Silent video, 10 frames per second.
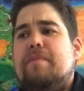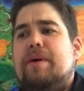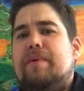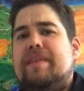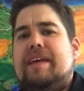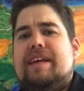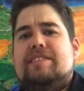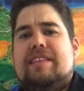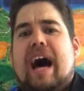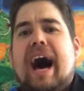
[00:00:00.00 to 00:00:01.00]
But when they get
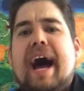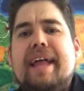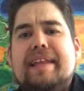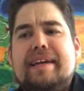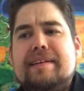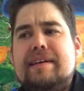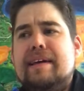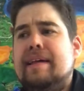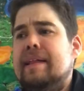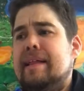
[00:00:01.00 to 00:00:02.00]
to the island,
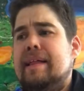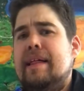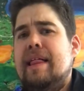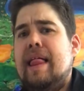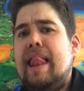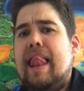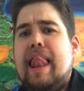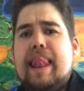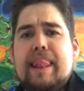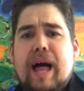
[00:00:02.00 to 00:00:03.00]

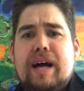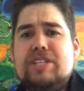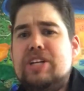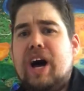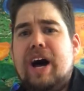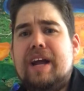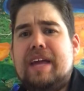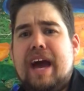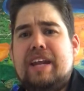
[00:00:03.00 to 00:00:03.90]
Long John